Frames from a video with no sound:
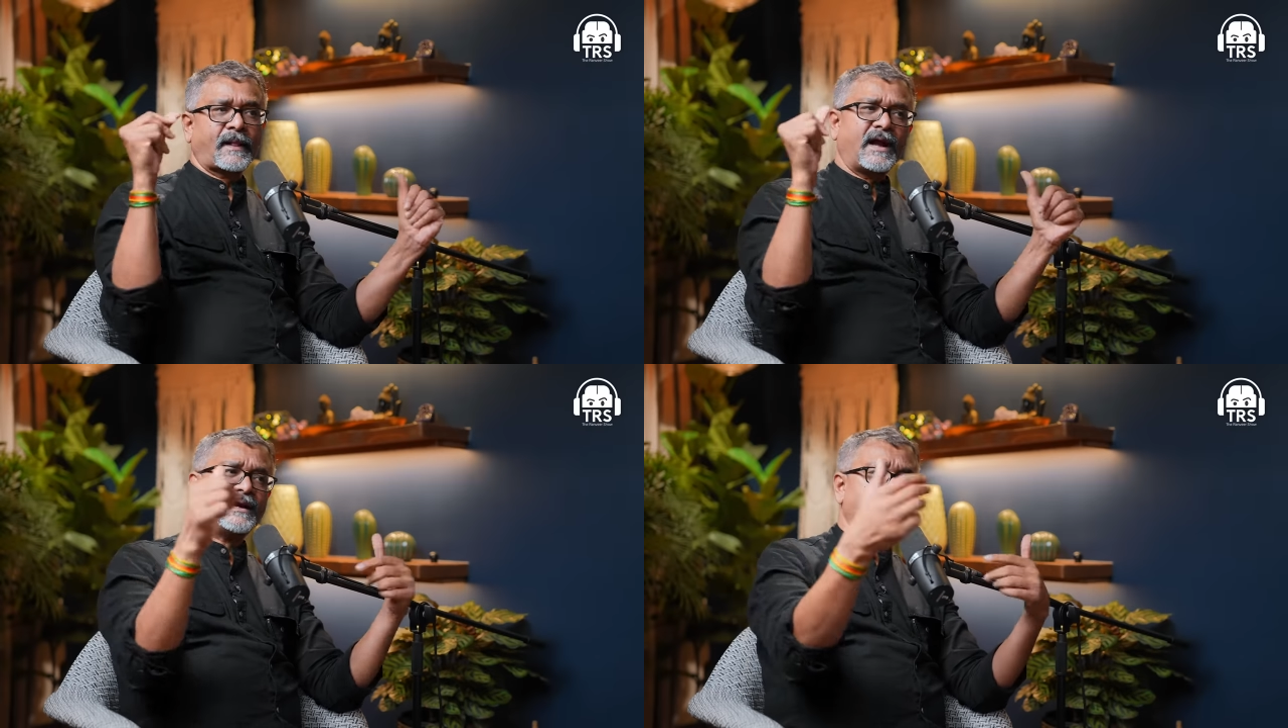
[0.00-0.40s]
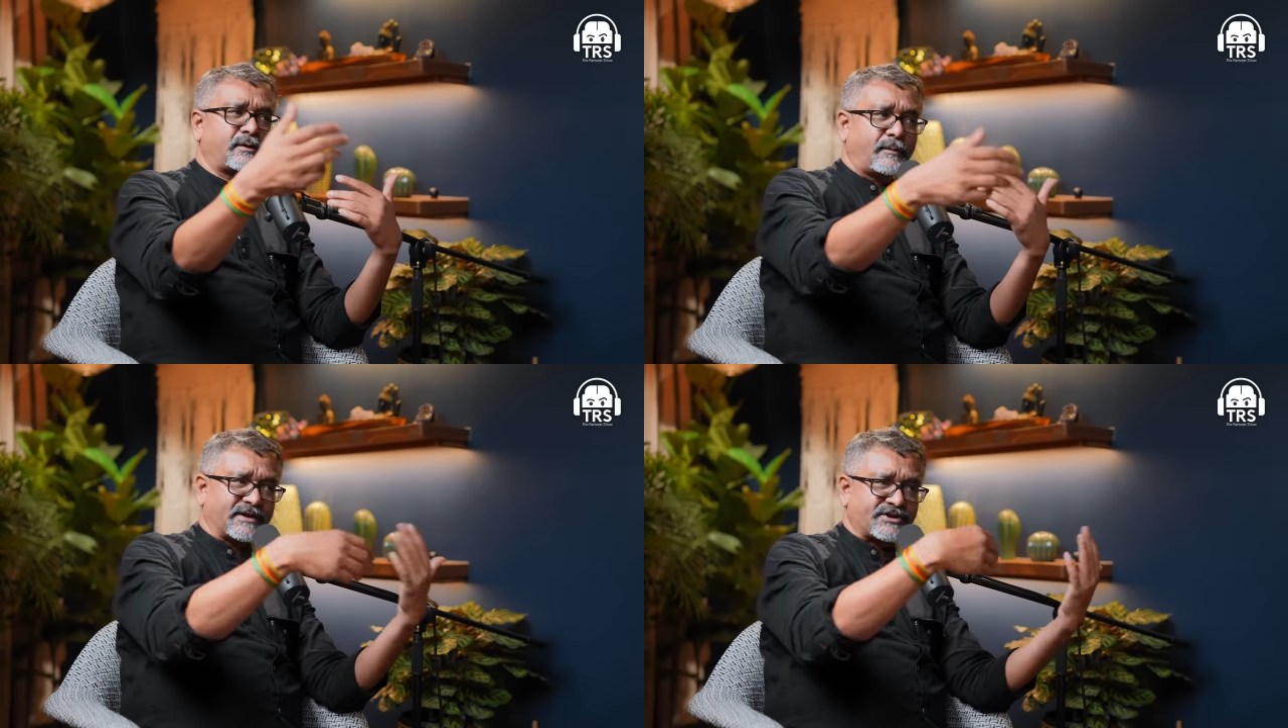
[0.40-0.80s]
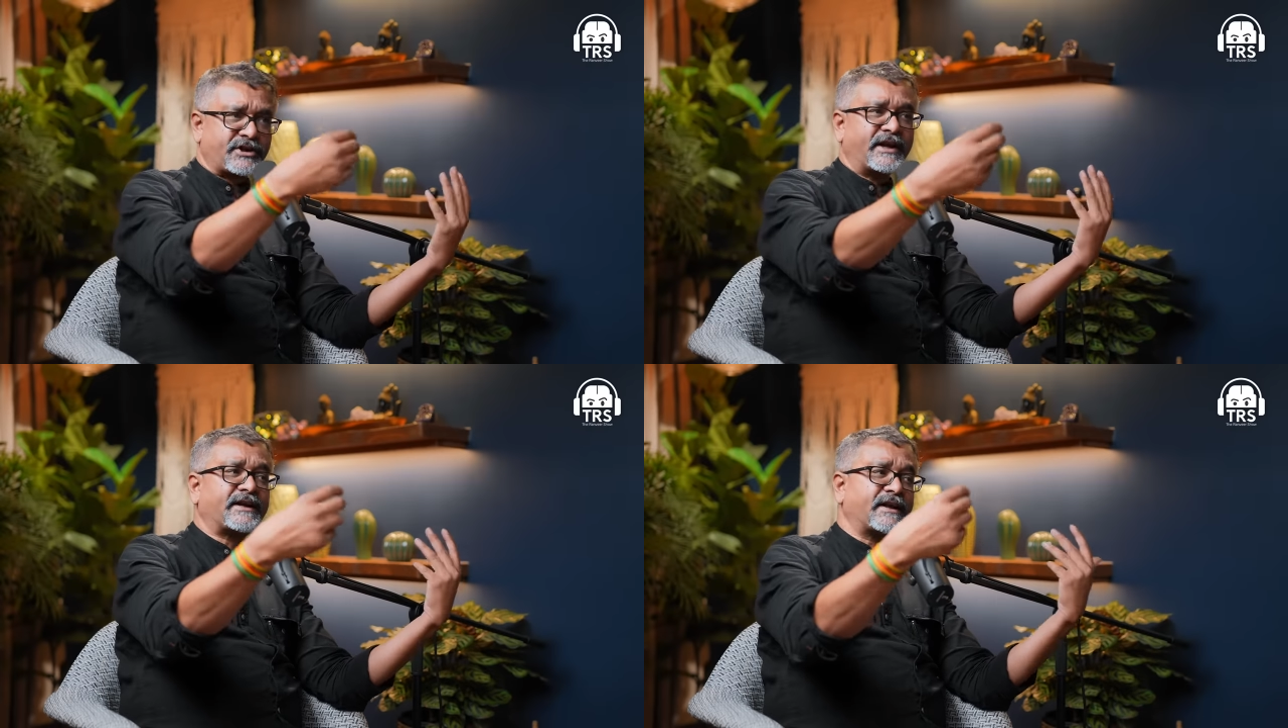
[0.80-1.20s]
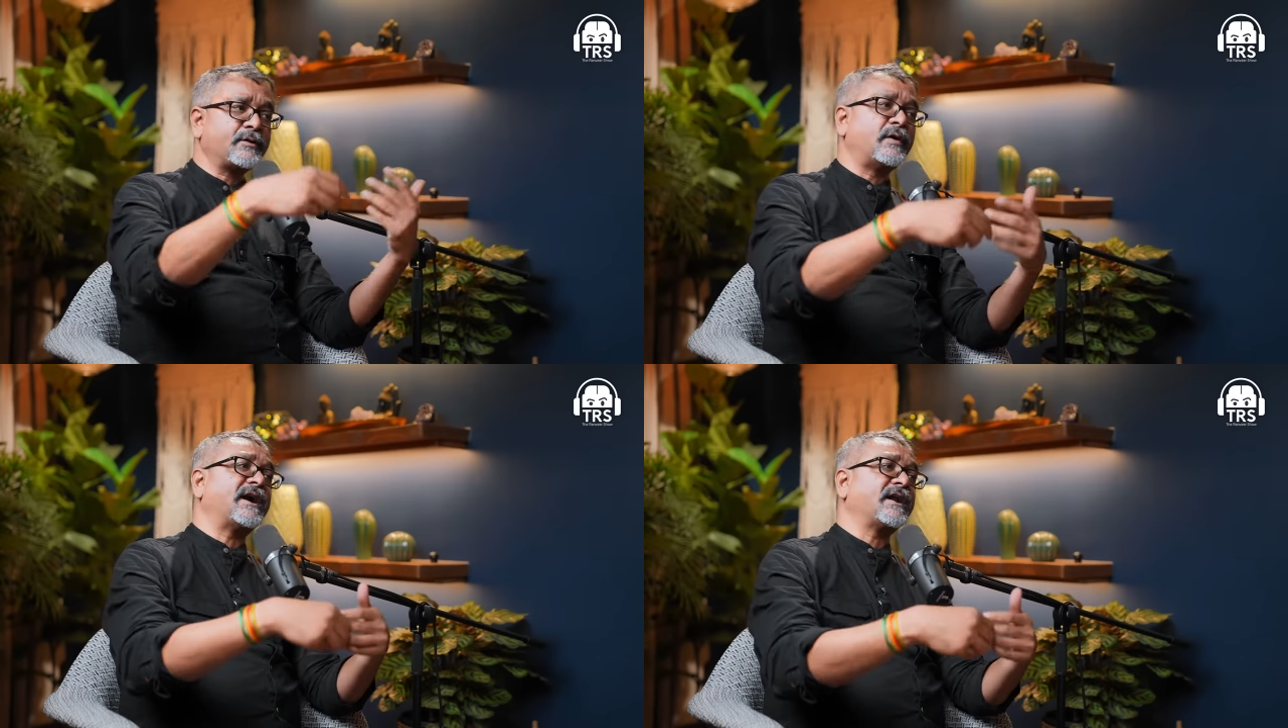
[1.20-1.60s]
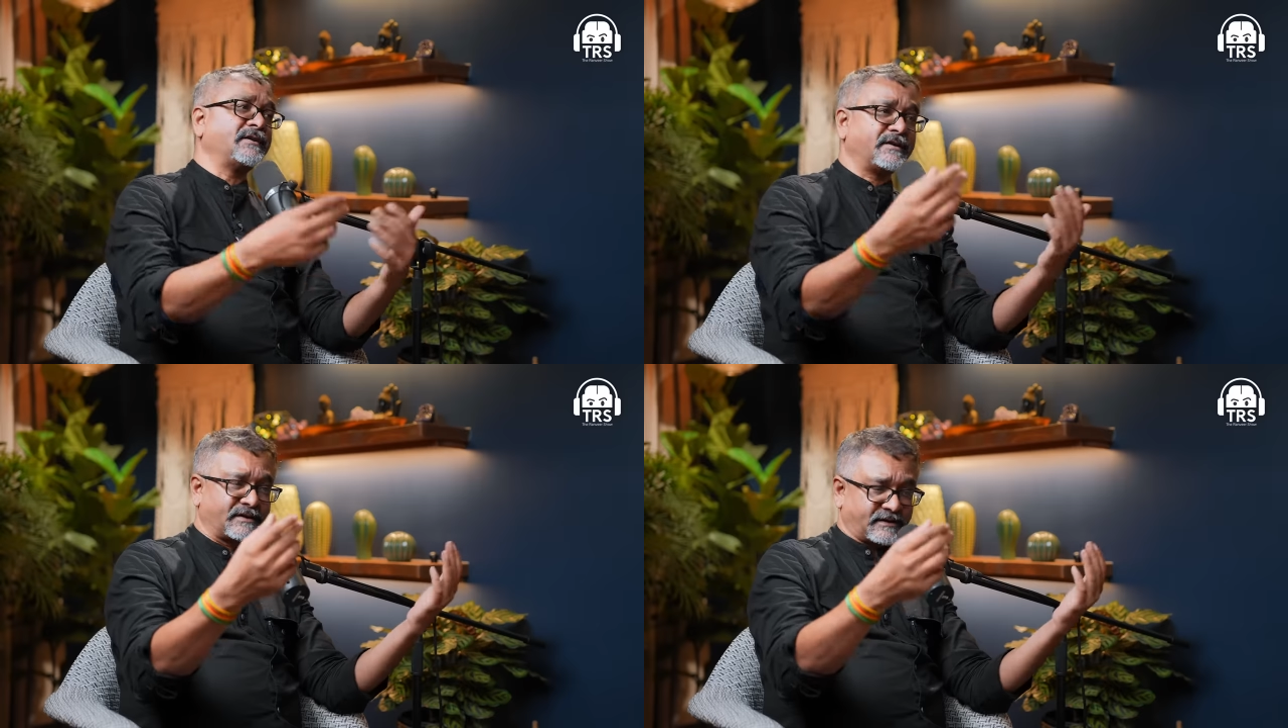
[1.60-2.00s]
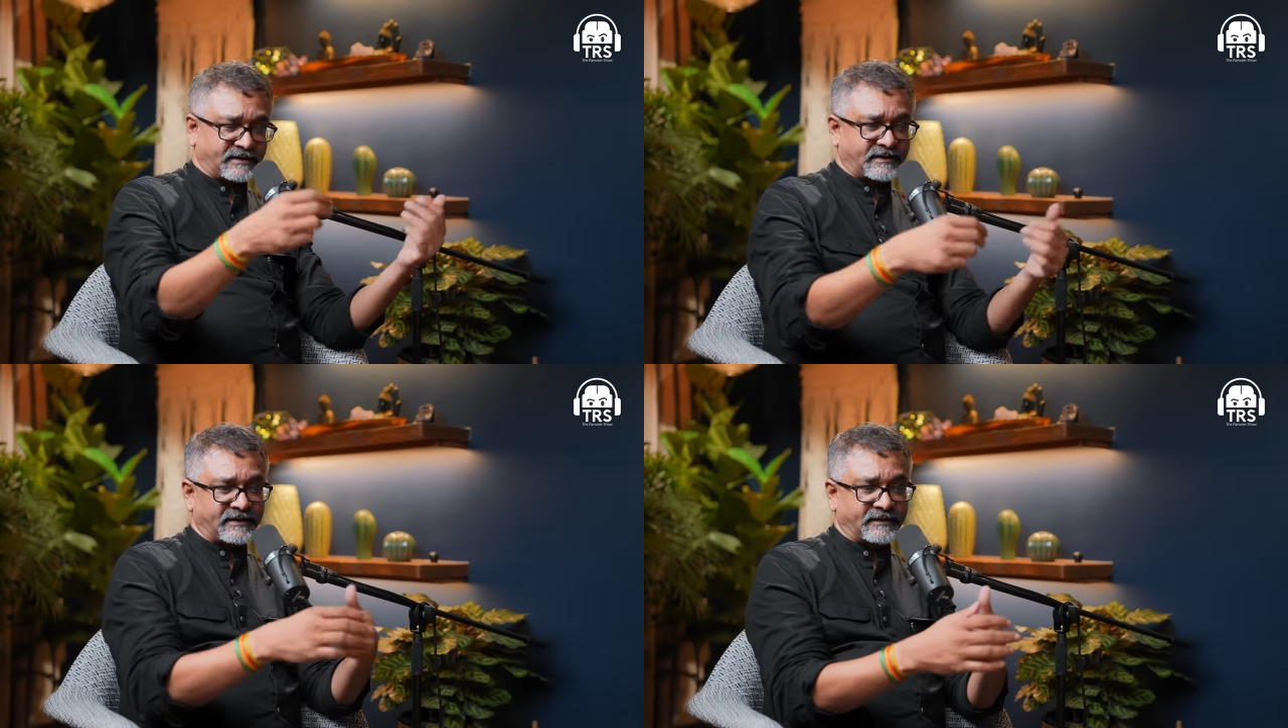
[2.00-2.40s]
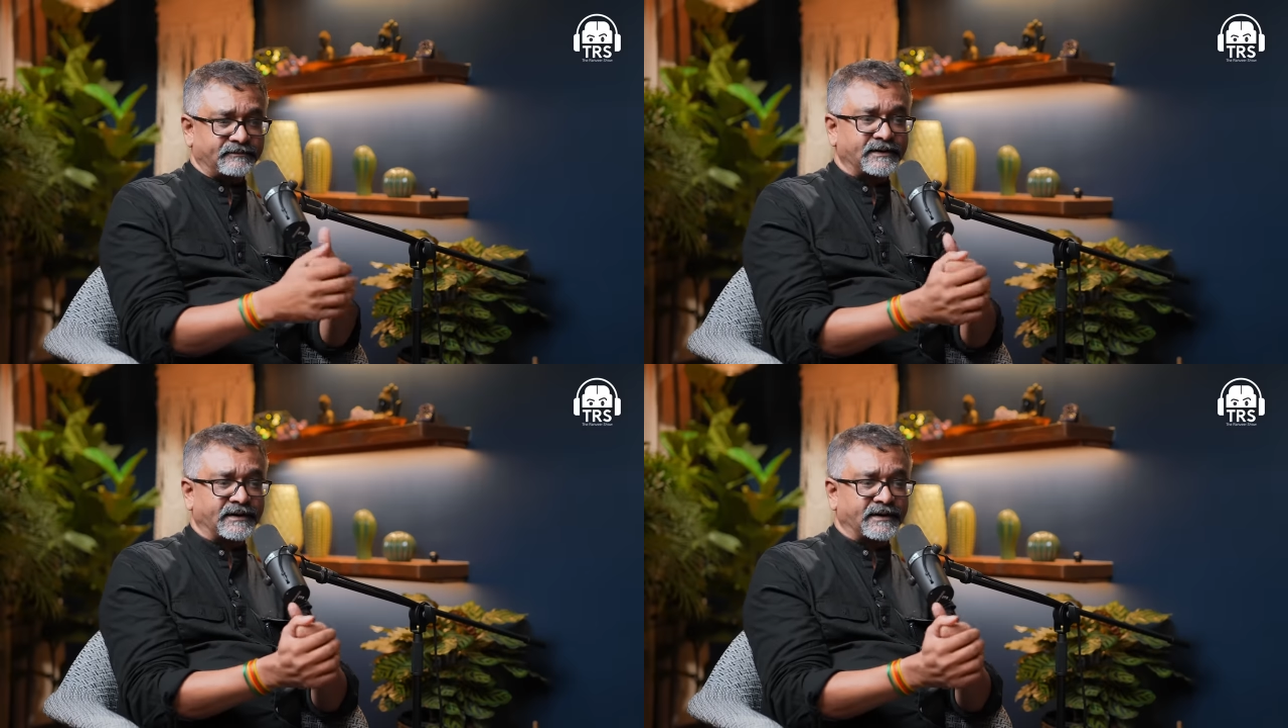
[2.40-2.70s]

and you know much later you had other uh,